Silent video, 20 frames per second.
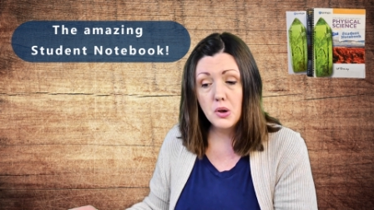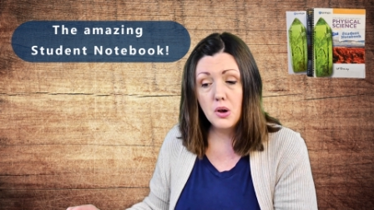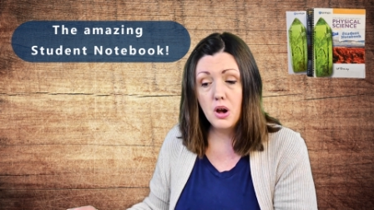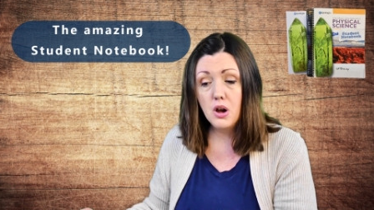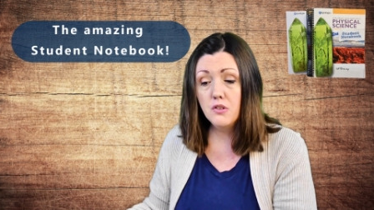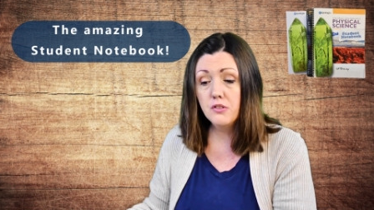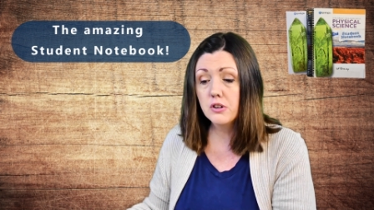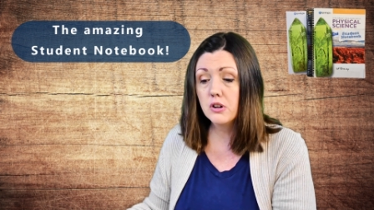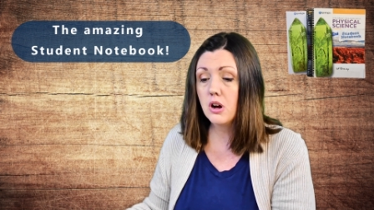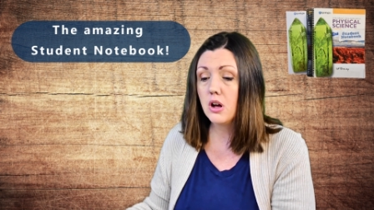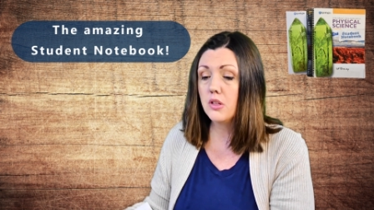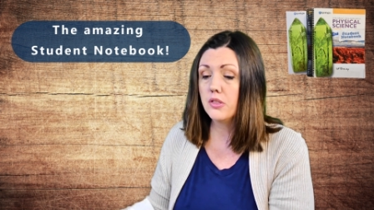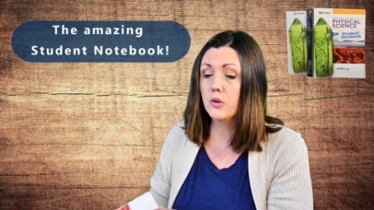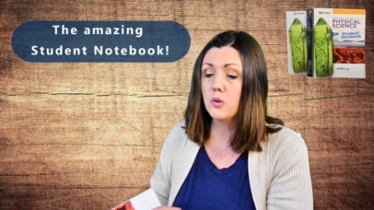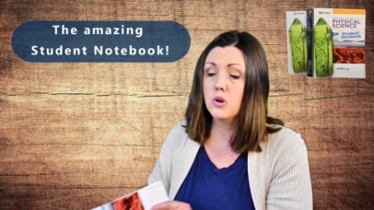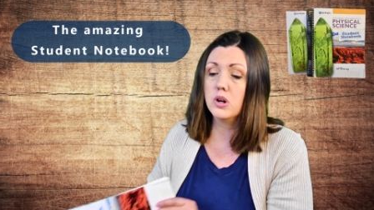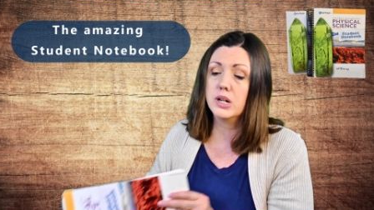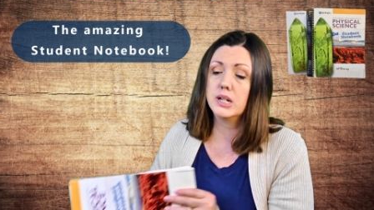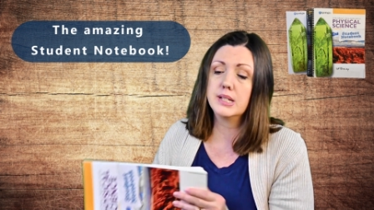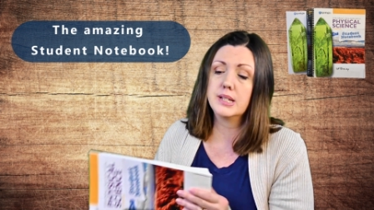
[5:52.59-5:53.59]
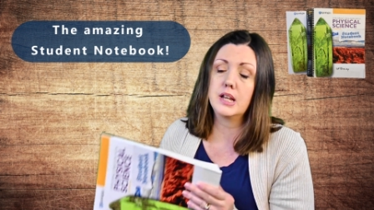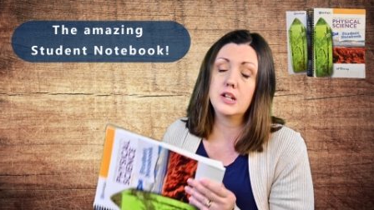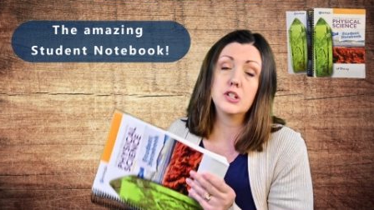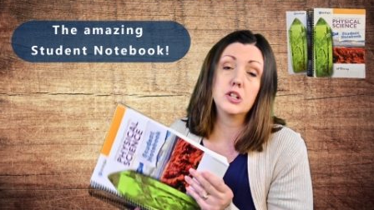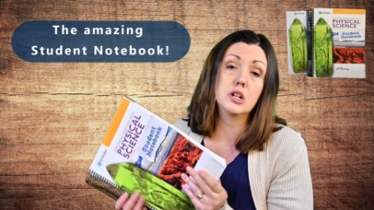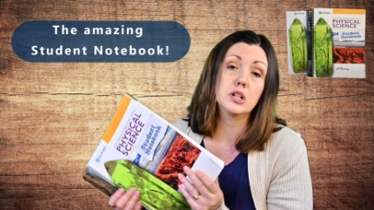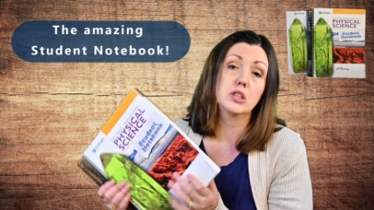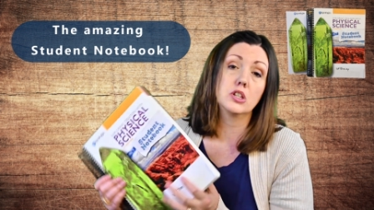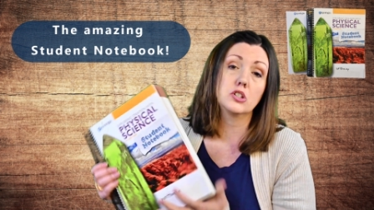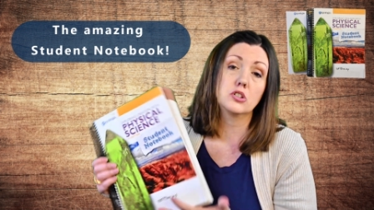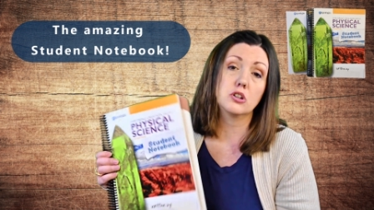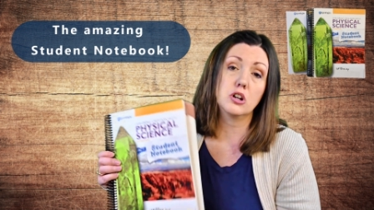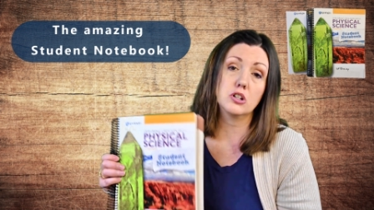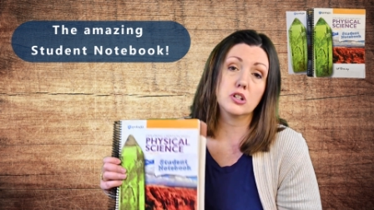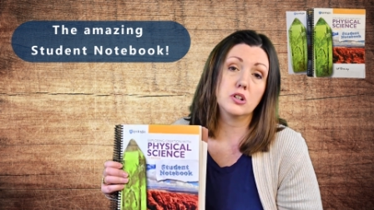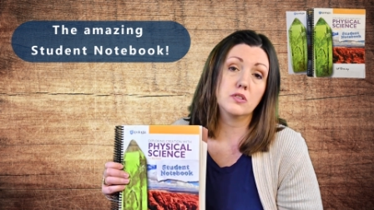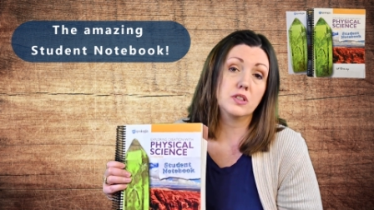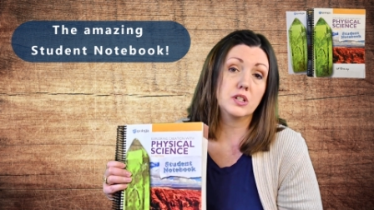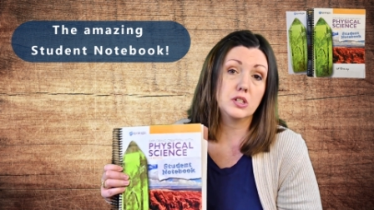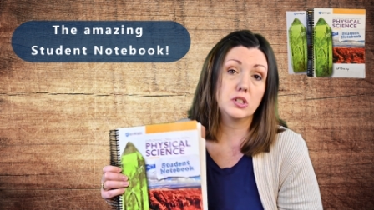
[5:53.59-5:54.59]
overall, the organization and the
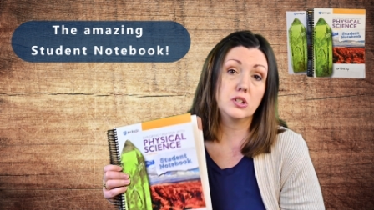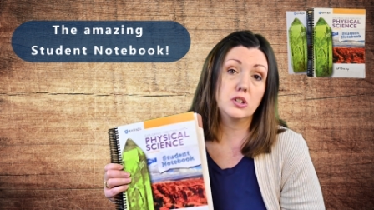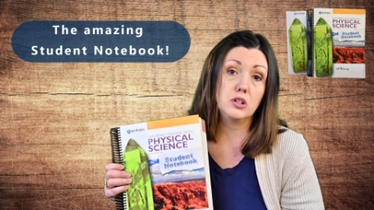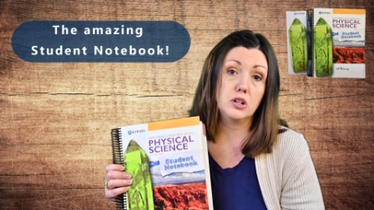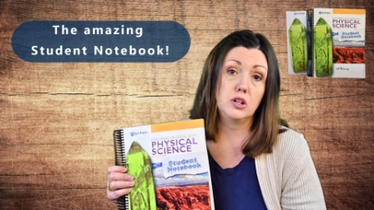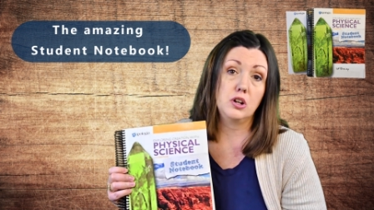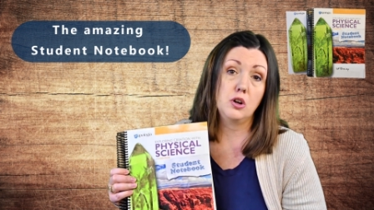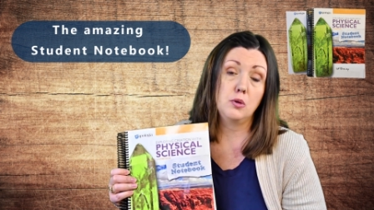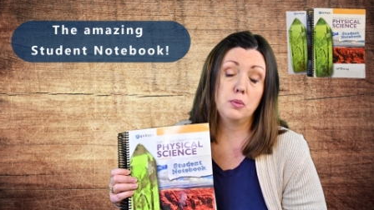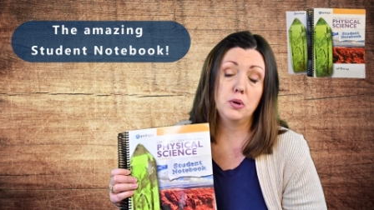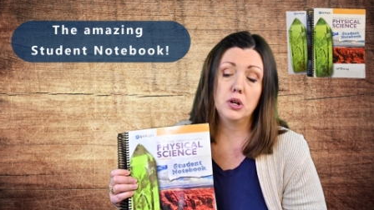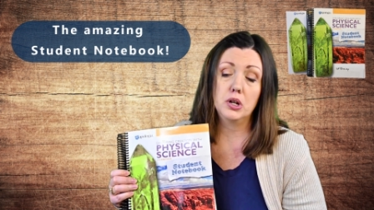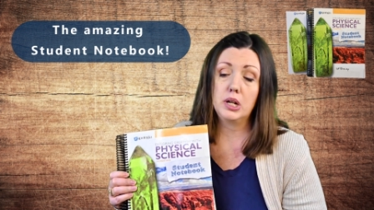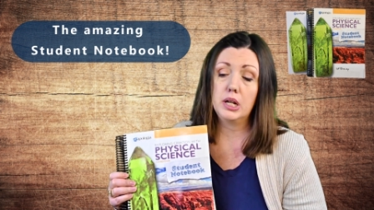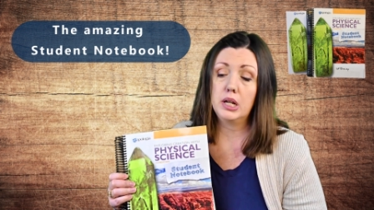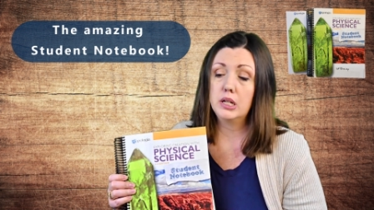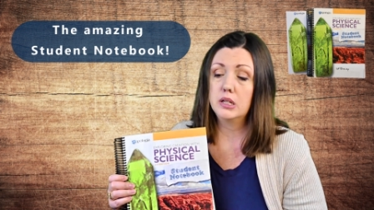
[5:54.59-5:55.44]
structure of the student notebook,